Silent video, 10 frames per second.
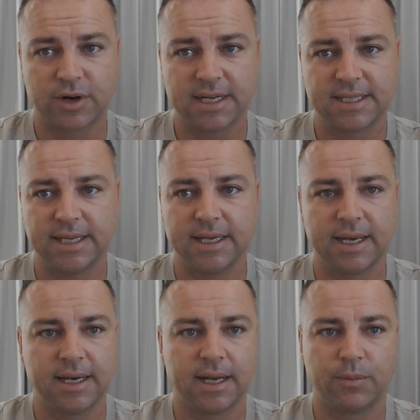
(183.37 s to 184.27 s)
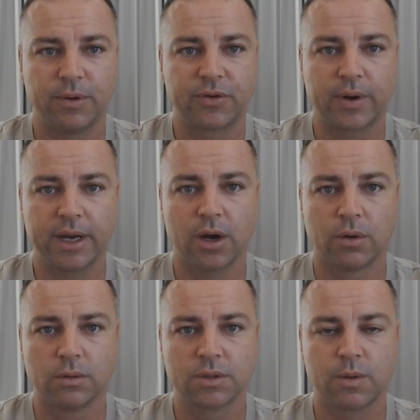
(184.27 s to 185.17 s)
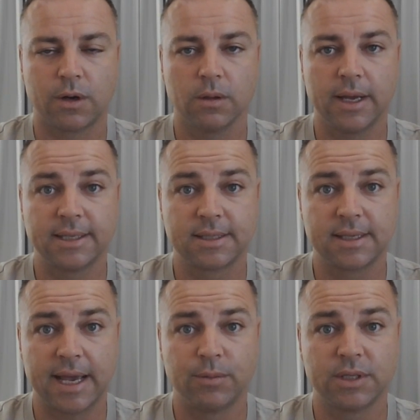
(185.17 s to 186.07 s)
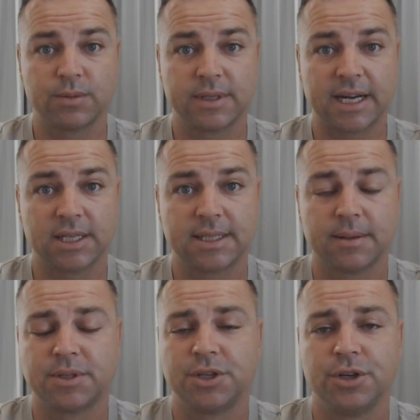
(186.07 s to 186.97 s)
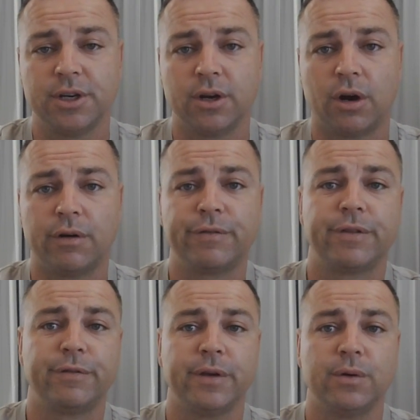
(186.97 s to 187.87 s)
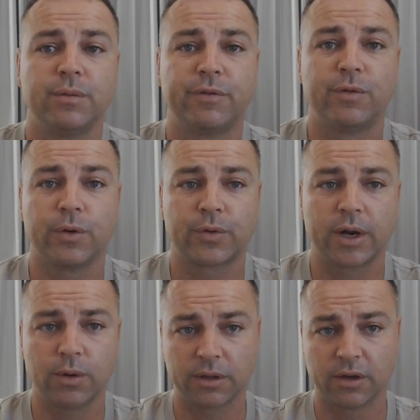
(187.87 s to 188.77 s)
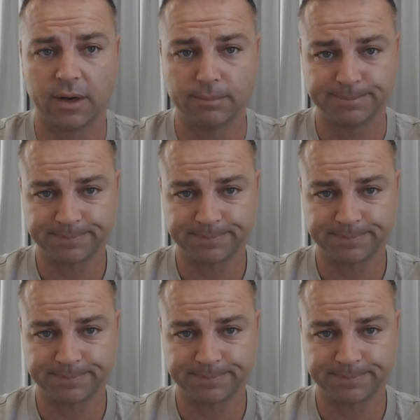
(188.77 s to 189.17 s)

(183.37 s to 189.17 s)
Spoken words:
Tracy ended up with 3 goals, while Edwards was actually substituted off the field before three-quarter time.